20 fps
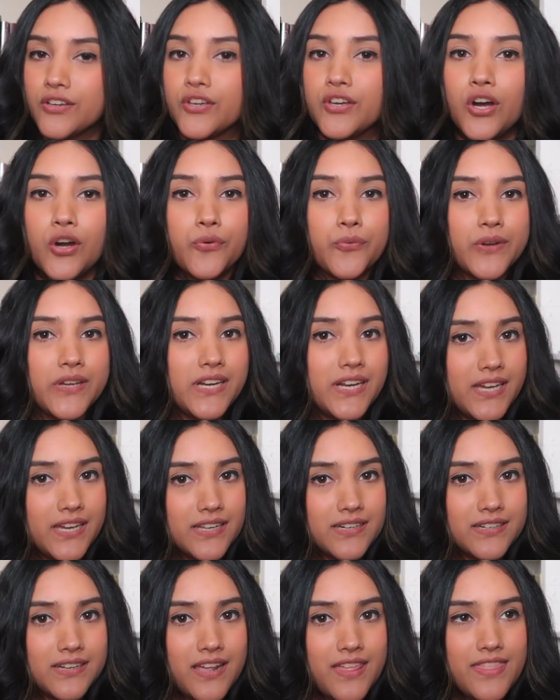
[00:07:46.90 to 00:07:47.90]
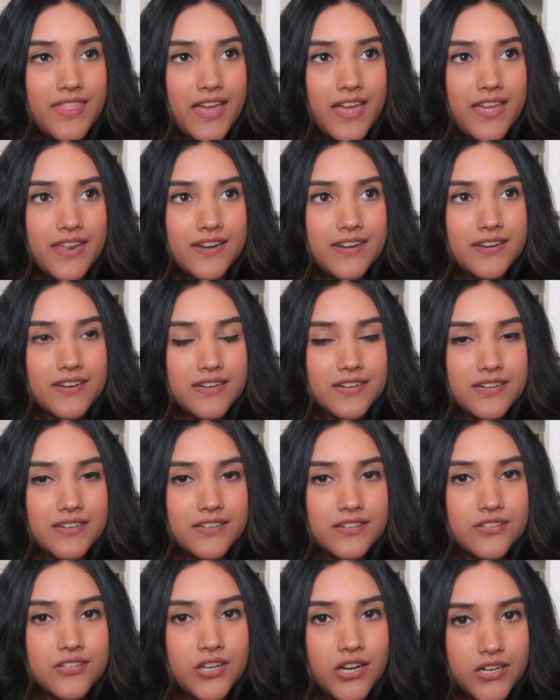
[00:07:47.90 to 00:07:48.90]
go read it and then
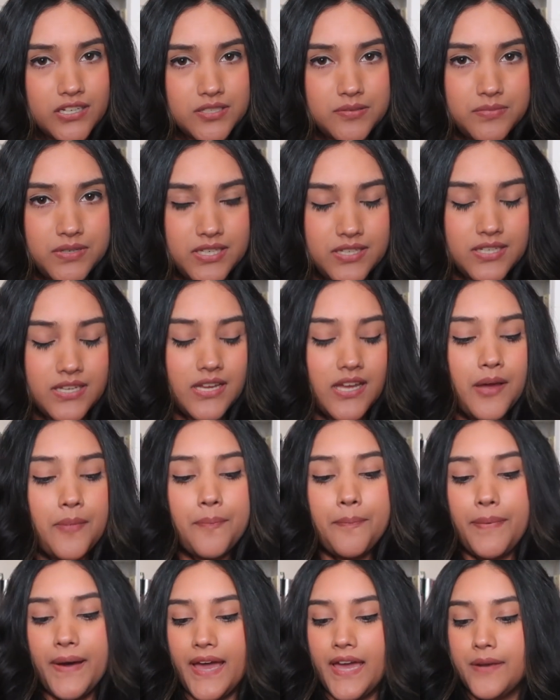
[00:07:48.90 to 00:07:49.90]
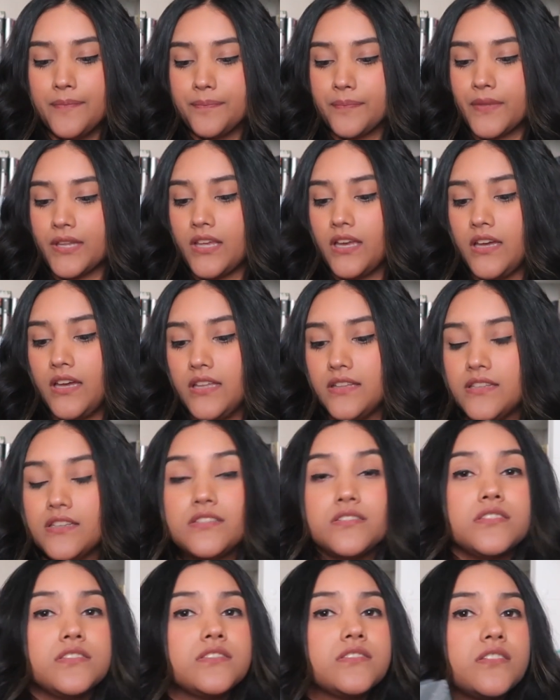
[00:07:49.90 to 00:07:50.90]
talk to me. But
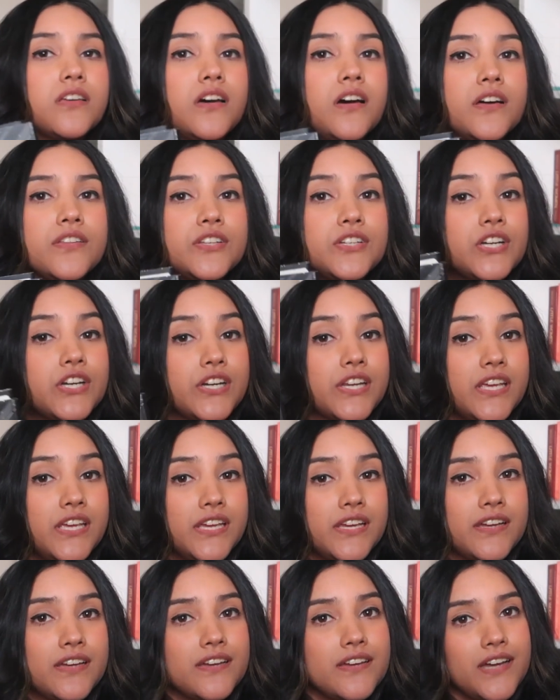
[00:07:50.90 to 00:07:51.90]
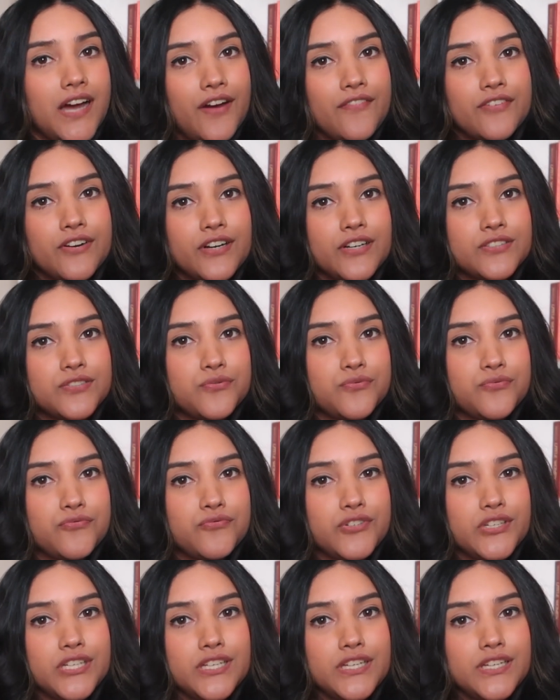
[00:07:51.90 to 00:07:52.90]
this is the Nerdy Ink cover. It's
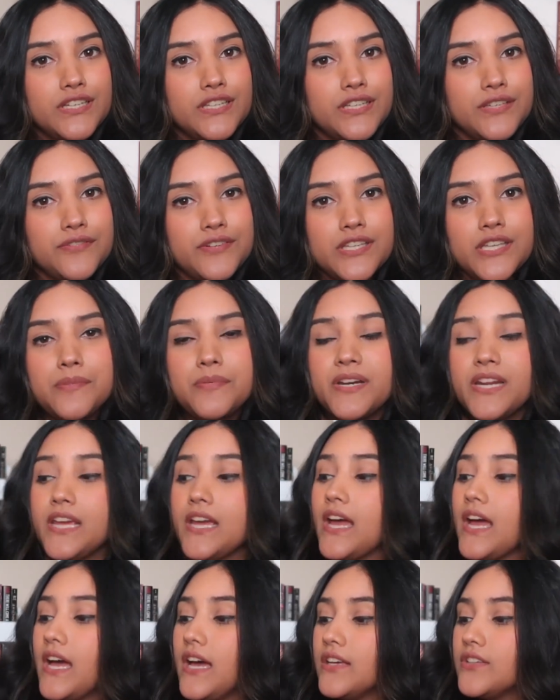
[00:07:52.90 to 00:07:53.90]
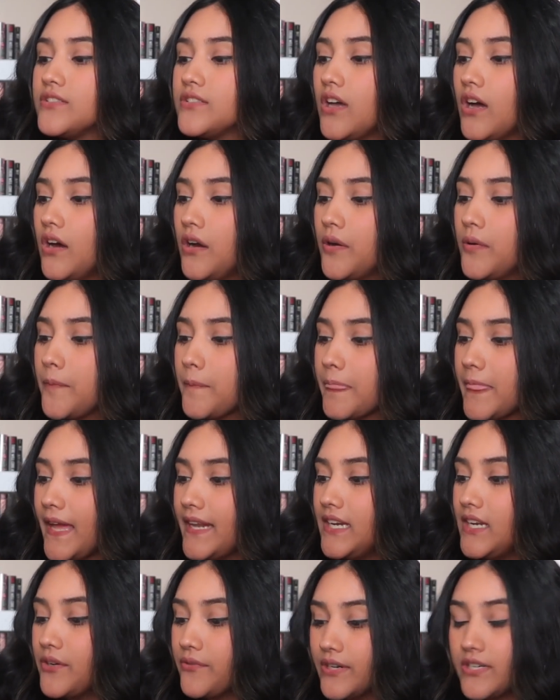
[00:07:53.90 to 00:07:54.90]
really, really pretty. So I
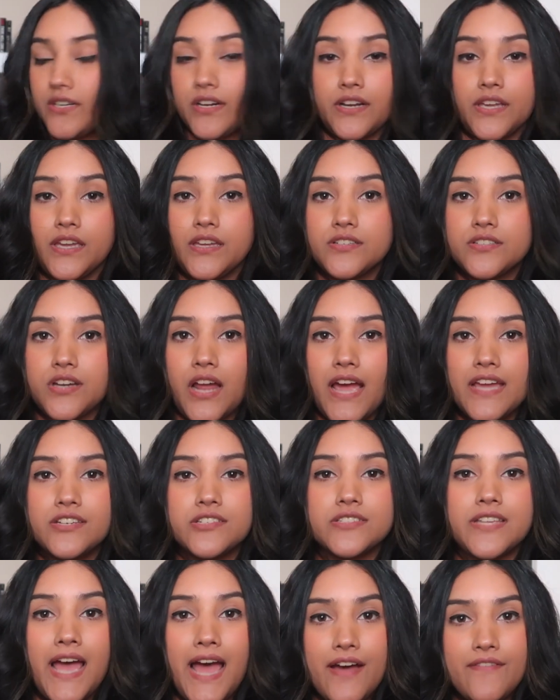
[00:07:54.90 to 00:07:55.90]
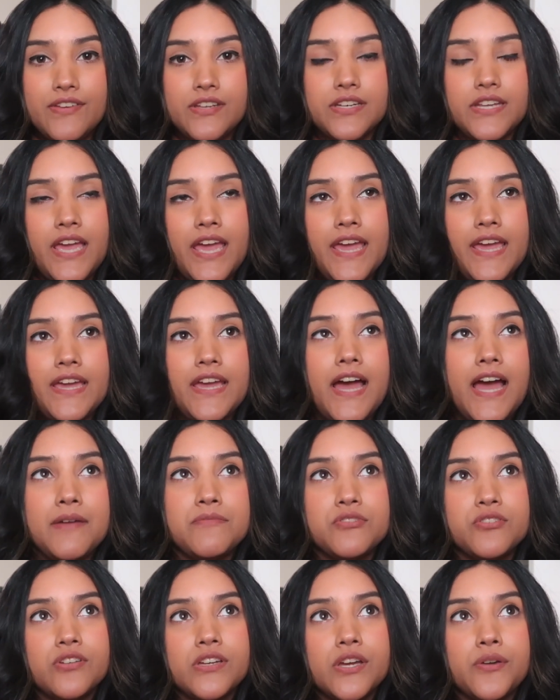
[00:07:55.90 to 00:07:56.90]
need to read Dark Age. I just haven't, okay? I'm
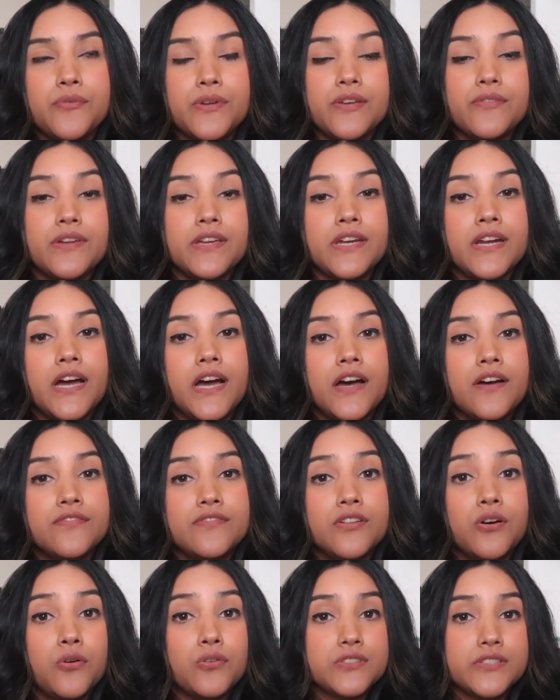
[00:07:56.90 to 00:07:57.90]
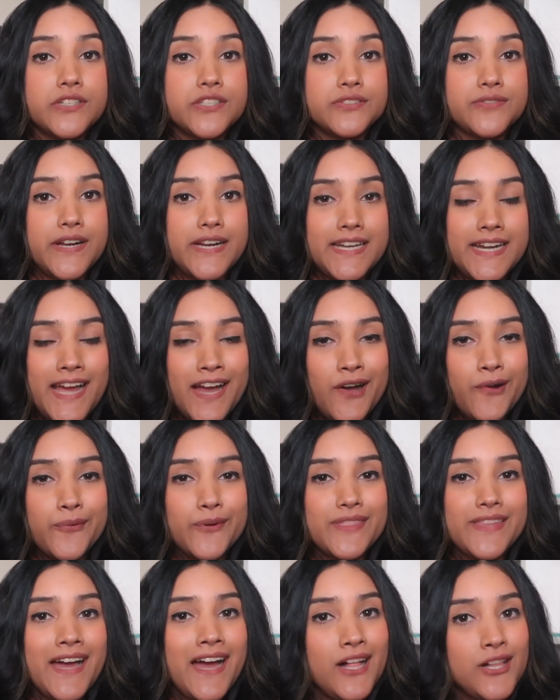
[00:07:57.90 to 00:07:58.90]
doing a reread of the whole series right now
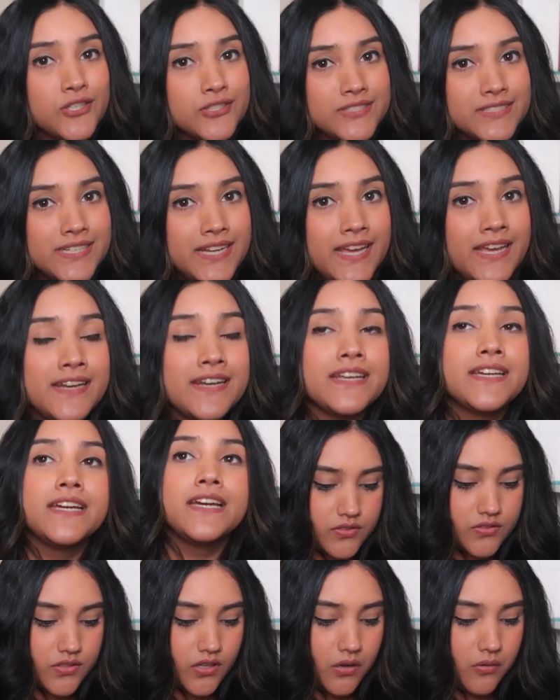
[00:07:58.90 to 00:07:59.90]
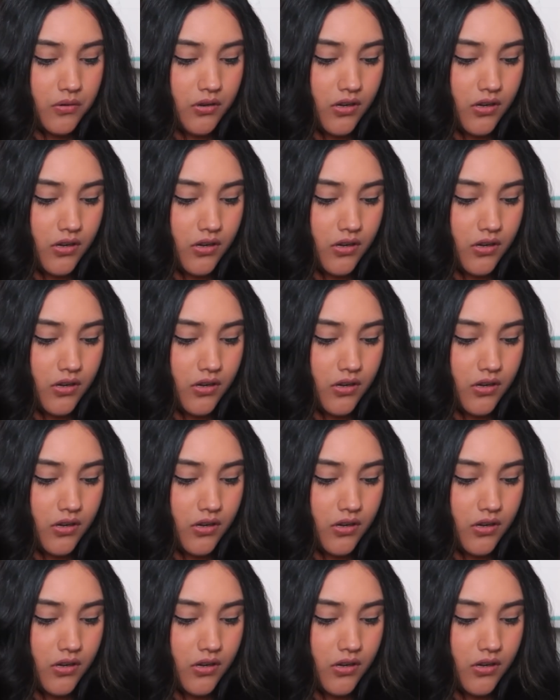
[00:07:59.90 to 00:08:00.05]
with the Howler's Den. So